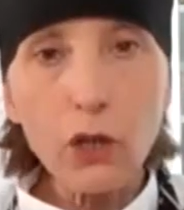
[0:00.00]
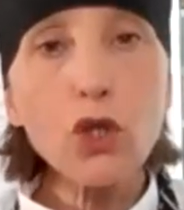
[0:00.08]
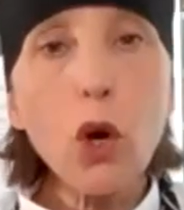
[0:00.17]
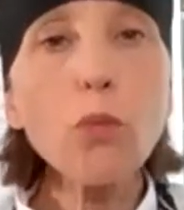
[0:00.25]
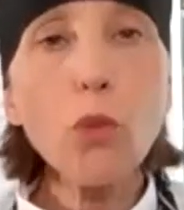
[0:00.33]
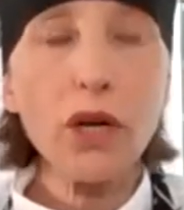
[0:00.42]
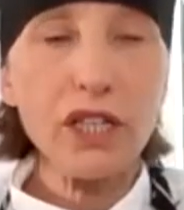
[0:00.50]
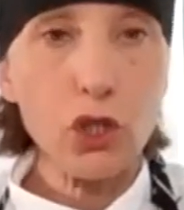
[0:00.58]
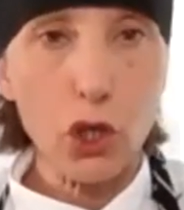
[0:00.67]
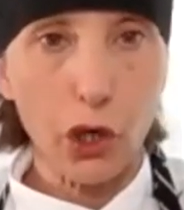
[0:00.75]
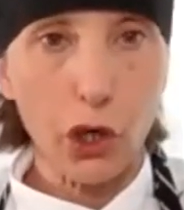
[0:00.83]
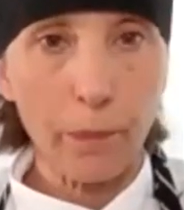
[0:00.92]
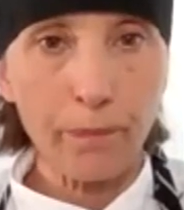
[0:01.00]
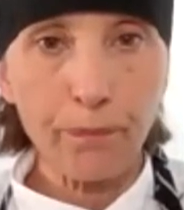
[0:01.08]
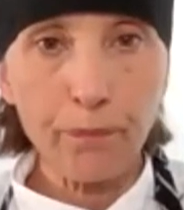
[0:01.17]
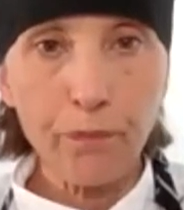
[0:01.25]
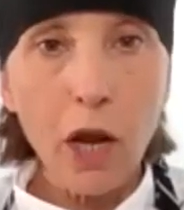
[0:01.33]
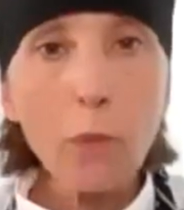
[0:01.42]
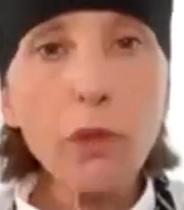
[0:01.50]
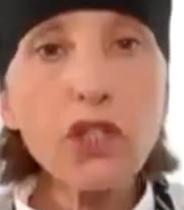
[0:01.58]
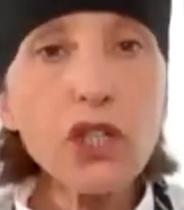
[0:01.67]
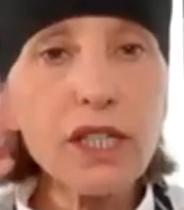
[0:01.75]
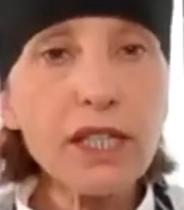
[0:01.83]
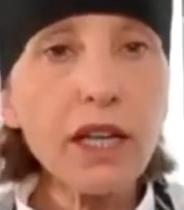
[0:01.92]
no moisture, but
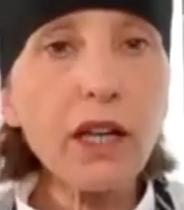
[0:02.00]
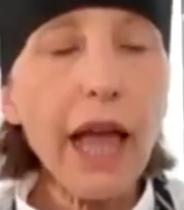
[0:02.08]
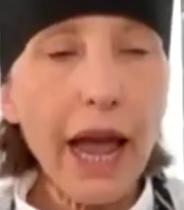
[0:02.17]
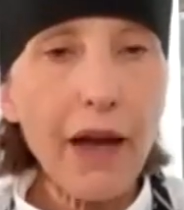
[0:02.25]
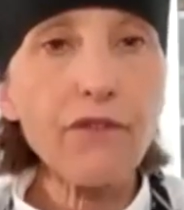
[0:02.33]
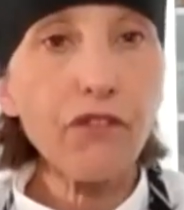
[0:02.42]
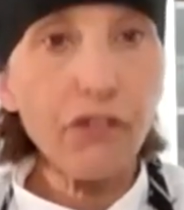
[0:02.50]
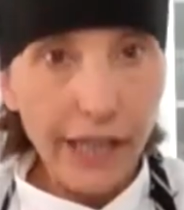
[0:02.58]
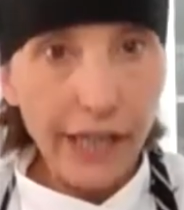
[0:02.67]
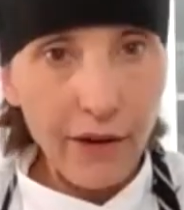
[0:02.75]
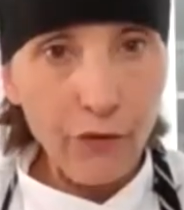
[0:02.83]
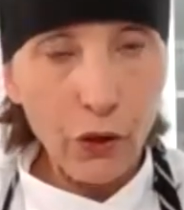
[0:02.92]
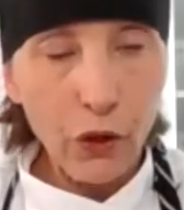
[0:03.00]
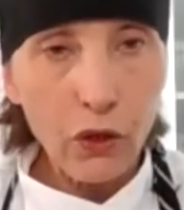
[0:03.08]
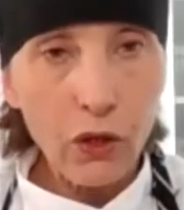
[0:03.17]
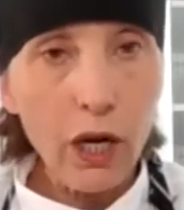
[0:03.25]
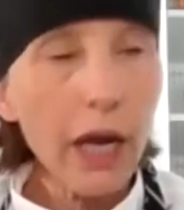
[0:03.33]
you still have flavor